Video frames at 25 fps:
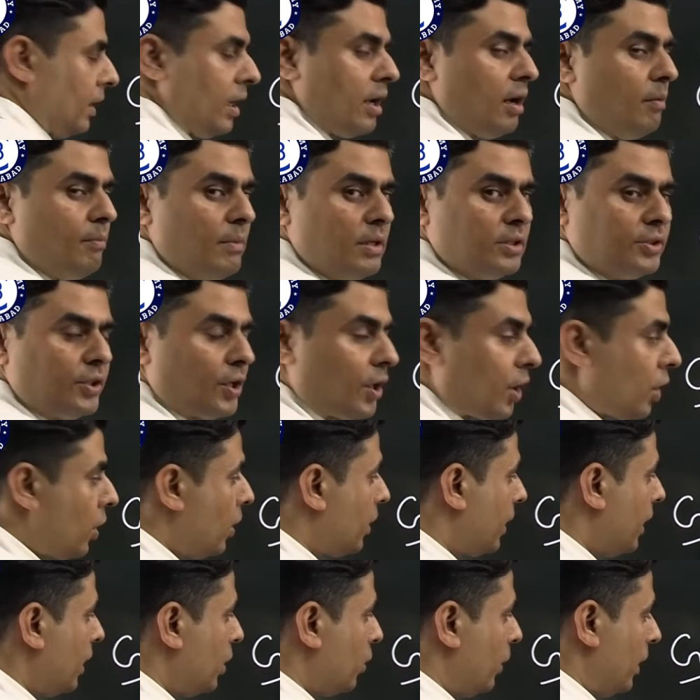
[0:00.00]
the government
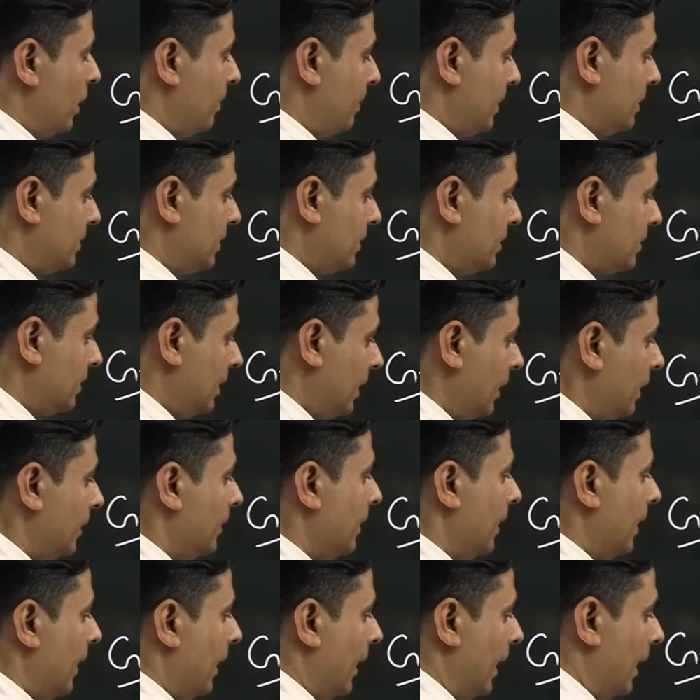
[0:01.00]
security to LPCC,
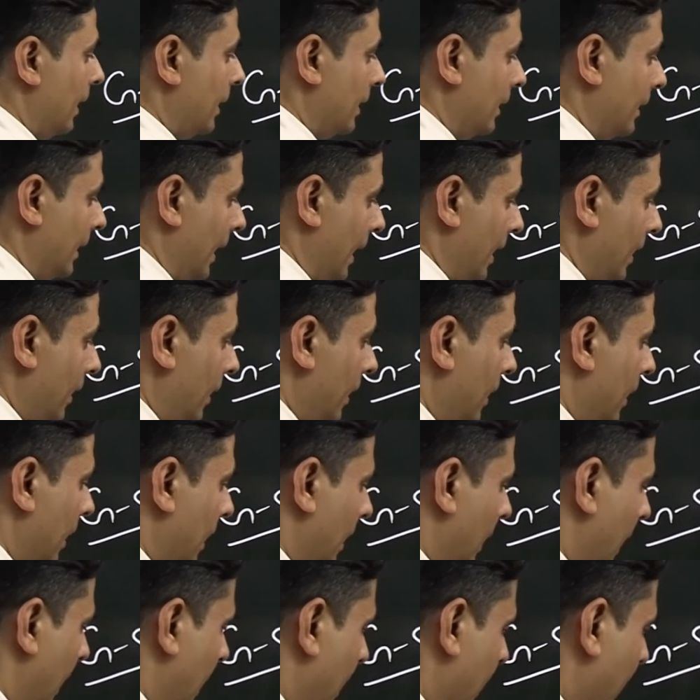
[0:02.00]
then
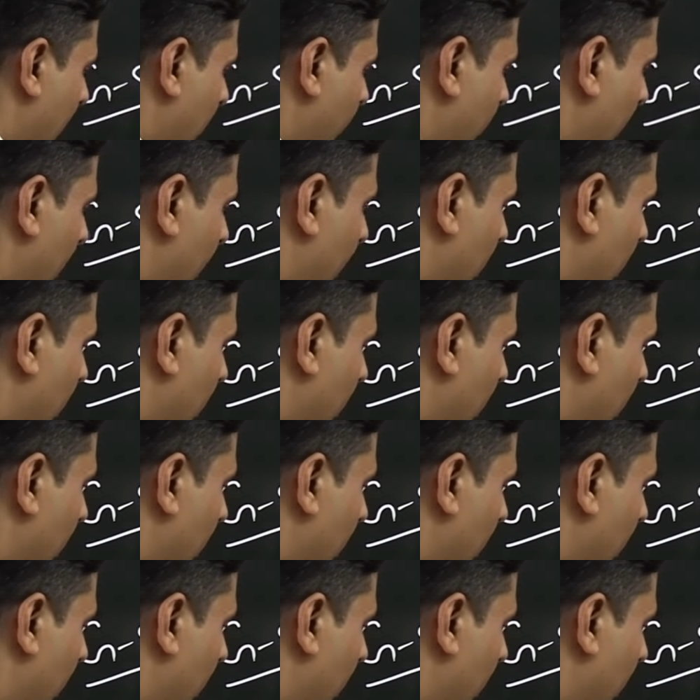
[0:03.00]
lender will